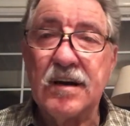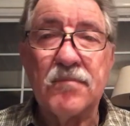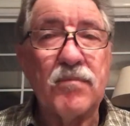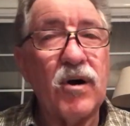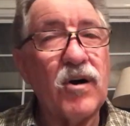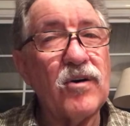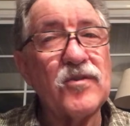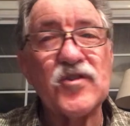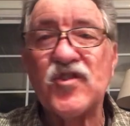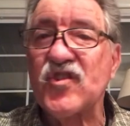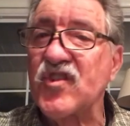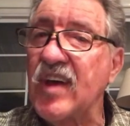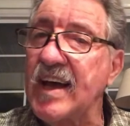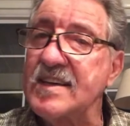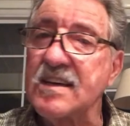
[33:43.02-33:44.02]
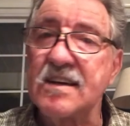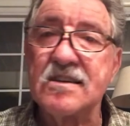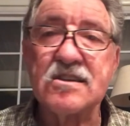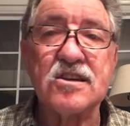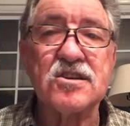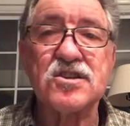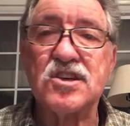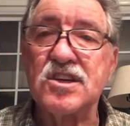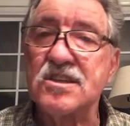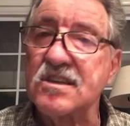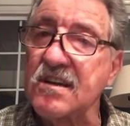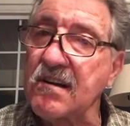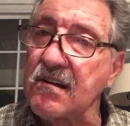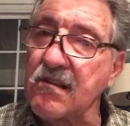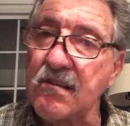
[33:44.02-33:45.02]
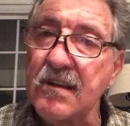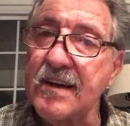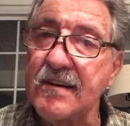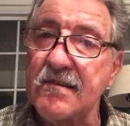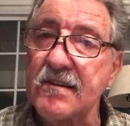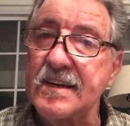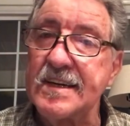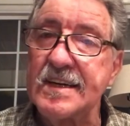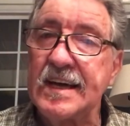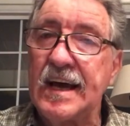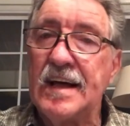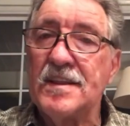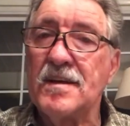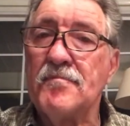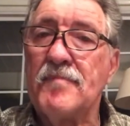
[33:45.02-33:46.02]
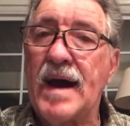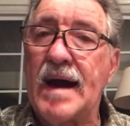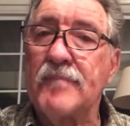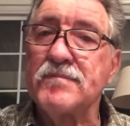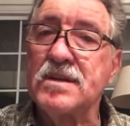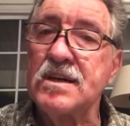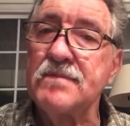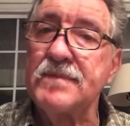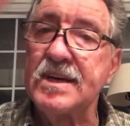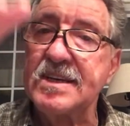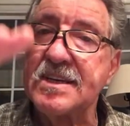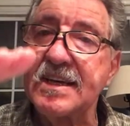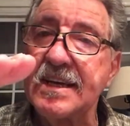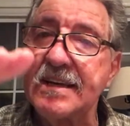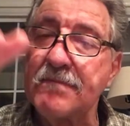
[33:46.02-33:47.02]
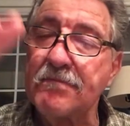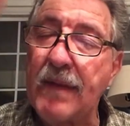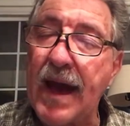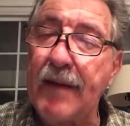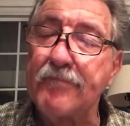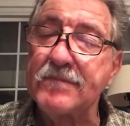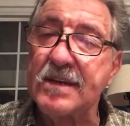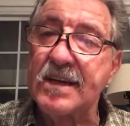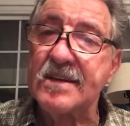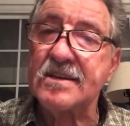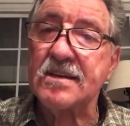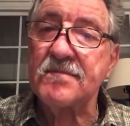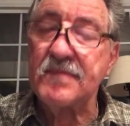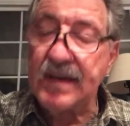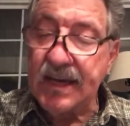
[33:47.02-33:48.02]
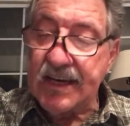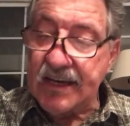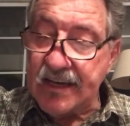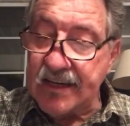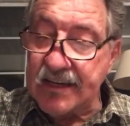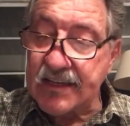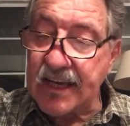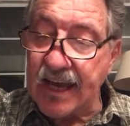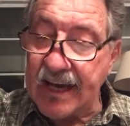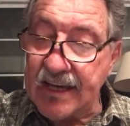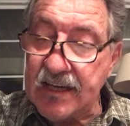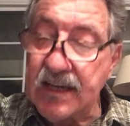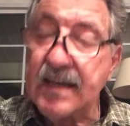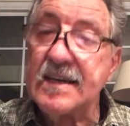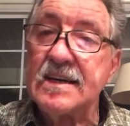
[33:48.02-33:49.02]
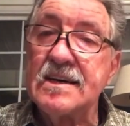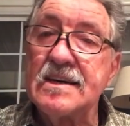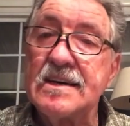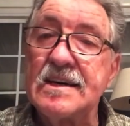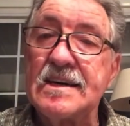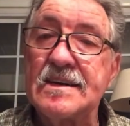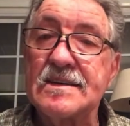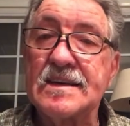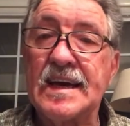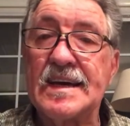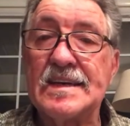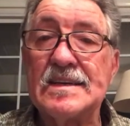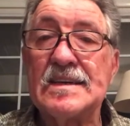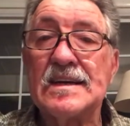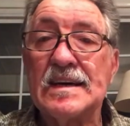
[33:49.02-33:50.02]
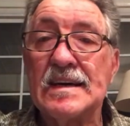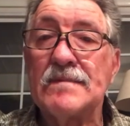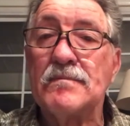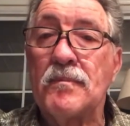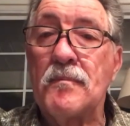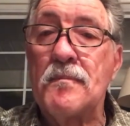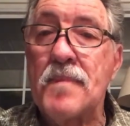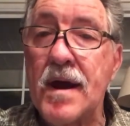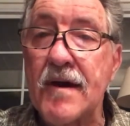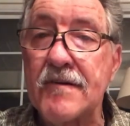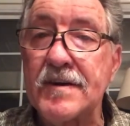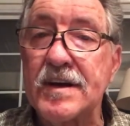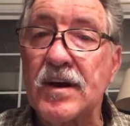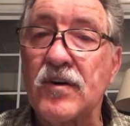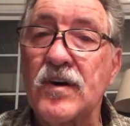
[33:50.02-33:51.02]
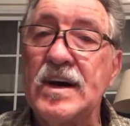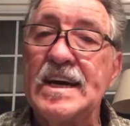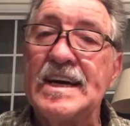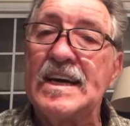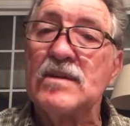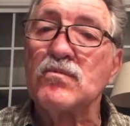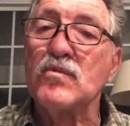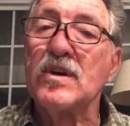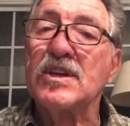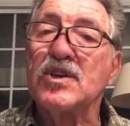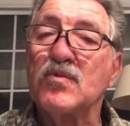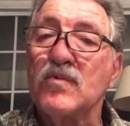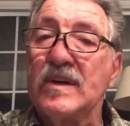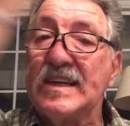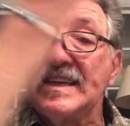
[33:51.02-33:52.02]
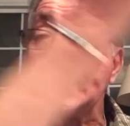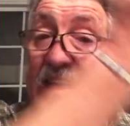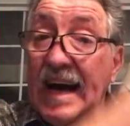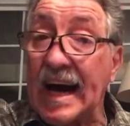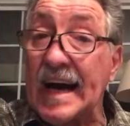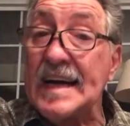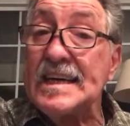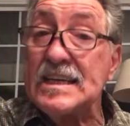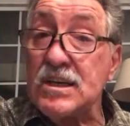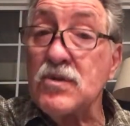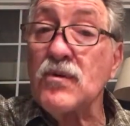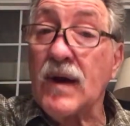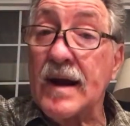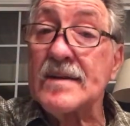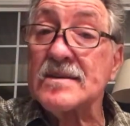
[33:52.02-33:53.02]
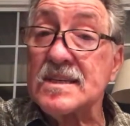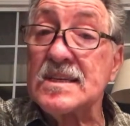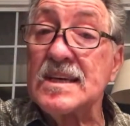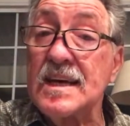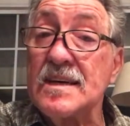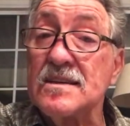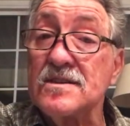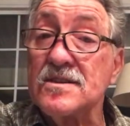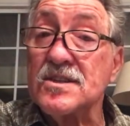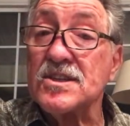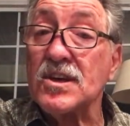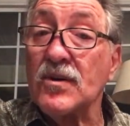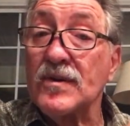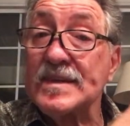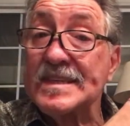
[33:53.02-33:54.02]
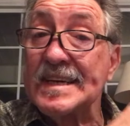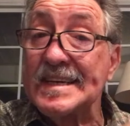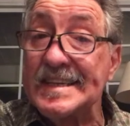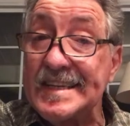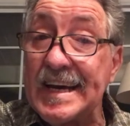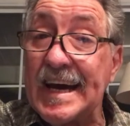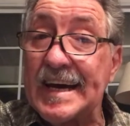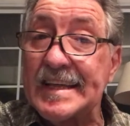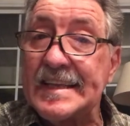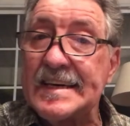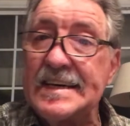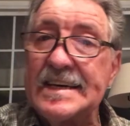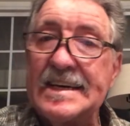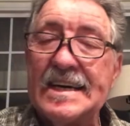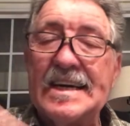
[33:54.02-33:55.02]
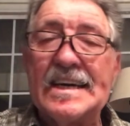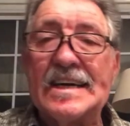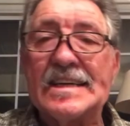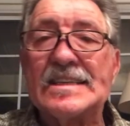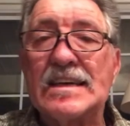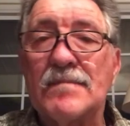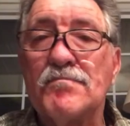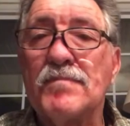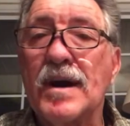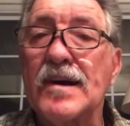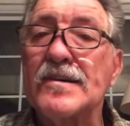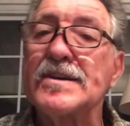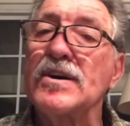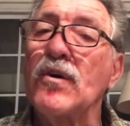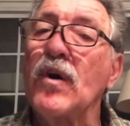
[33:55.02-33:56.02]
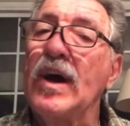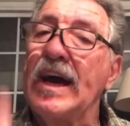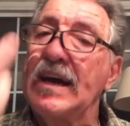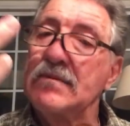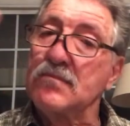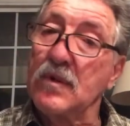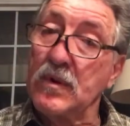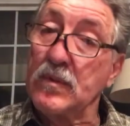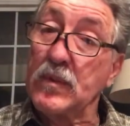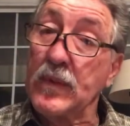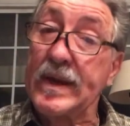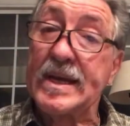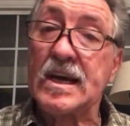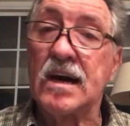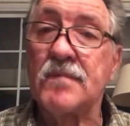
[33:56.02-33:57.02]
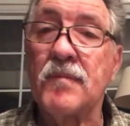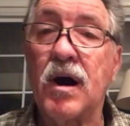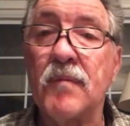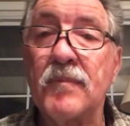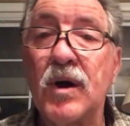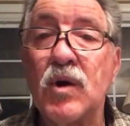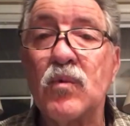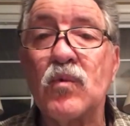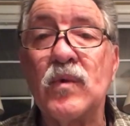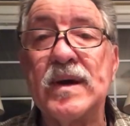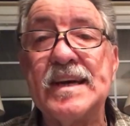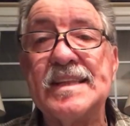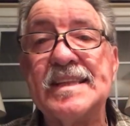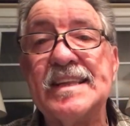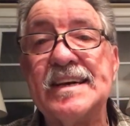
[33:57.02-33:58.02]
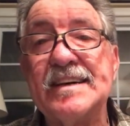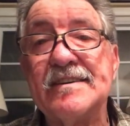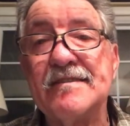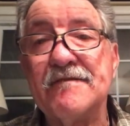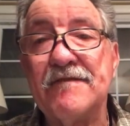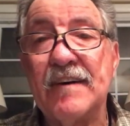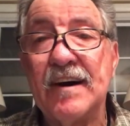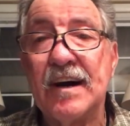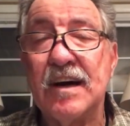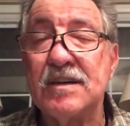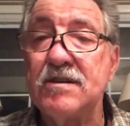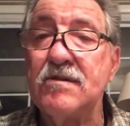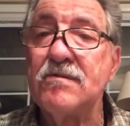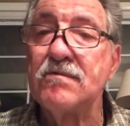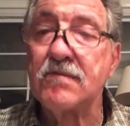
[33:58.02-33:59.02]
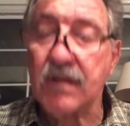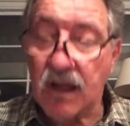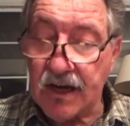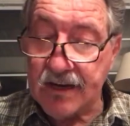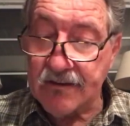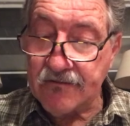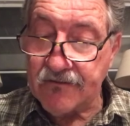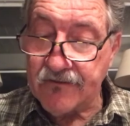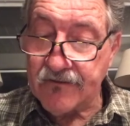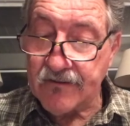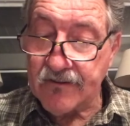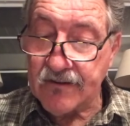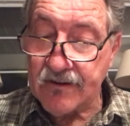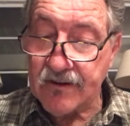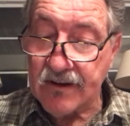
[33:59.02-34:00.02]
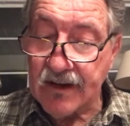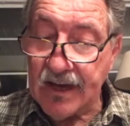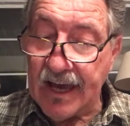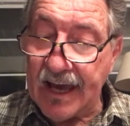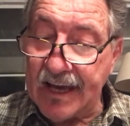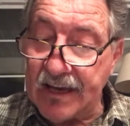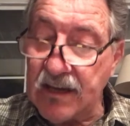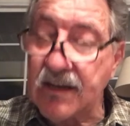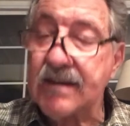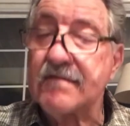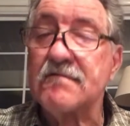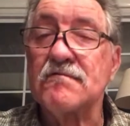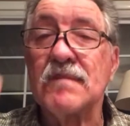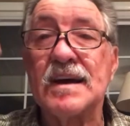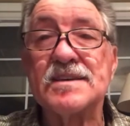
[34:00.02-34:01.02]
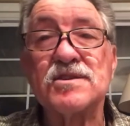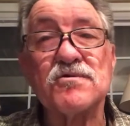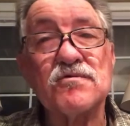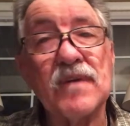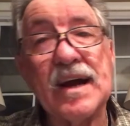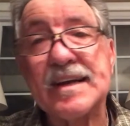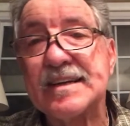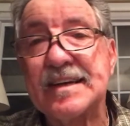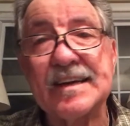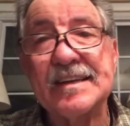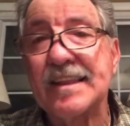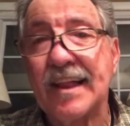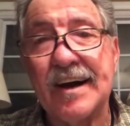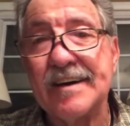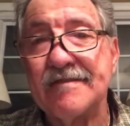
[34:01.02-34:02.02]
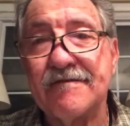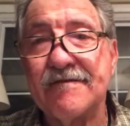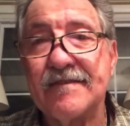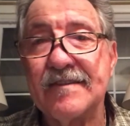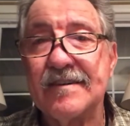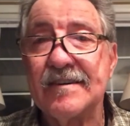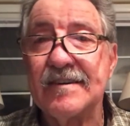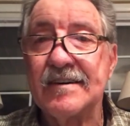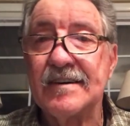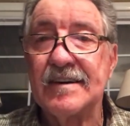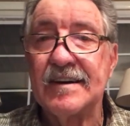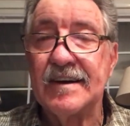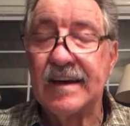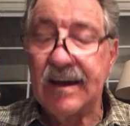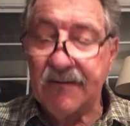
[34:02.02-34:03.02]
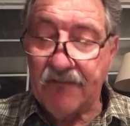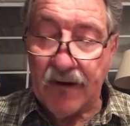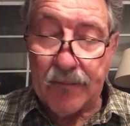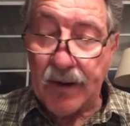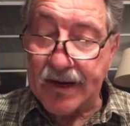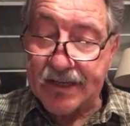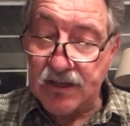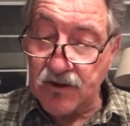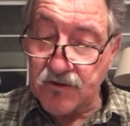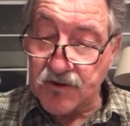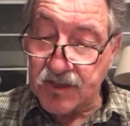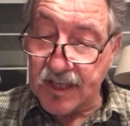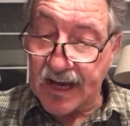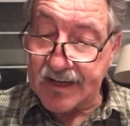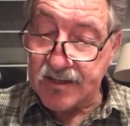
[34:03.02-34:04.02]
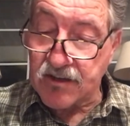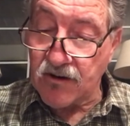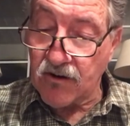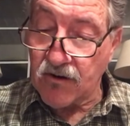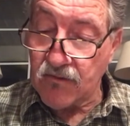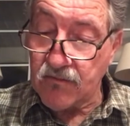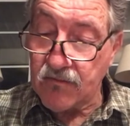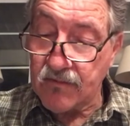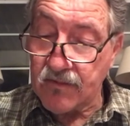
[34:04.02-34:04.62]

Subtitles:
Paul says it just as clearly. The baptism is a burial in which we die to our sins. So it's a death. It's a burial, and when we come up, we live a new life, a resurrected life, if I might use that term.